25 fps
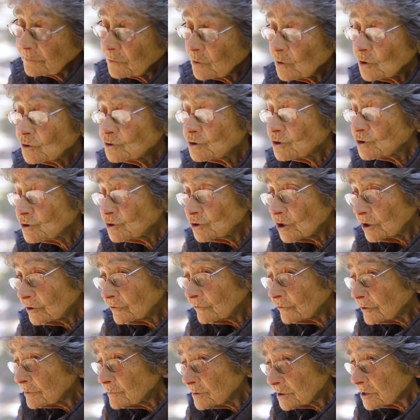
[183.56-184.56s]
Skyros
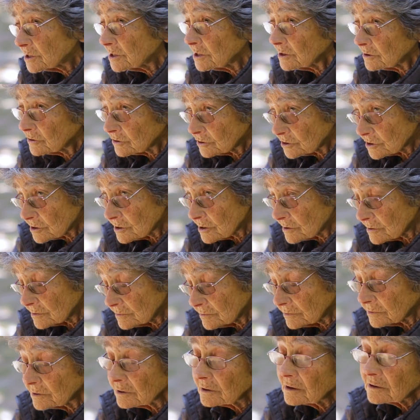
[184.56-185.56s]
pony all over
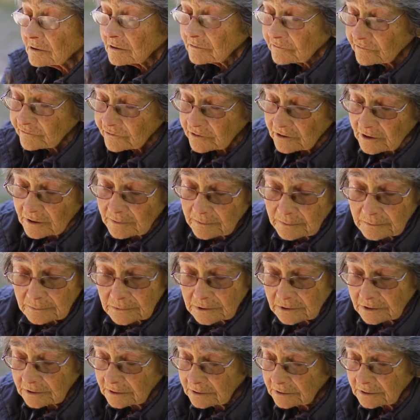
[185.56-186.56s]
Greece, because
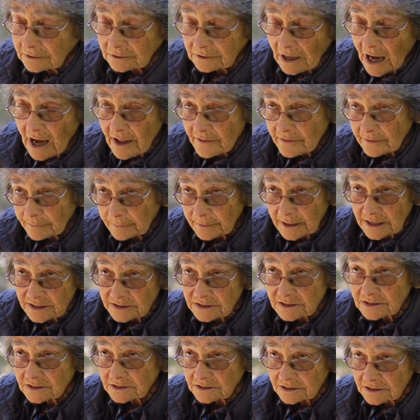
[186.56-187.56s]
when you want to restore
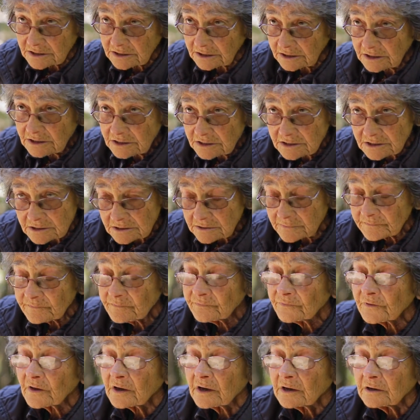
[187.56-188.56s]
the breed, you
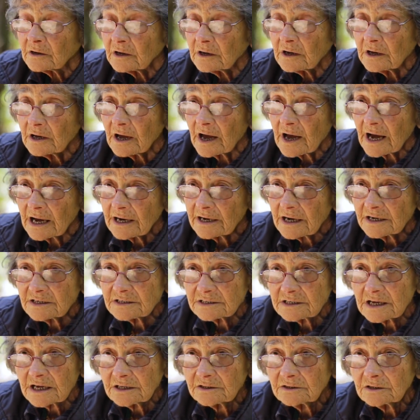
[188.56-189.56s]
need the aboriginal
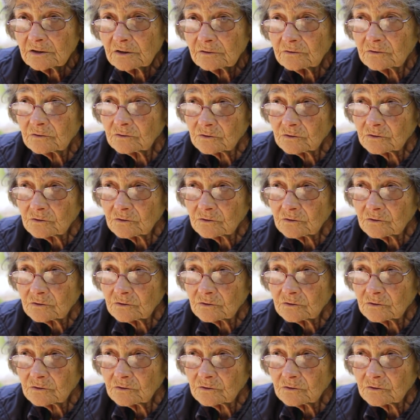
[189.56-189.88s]
horse.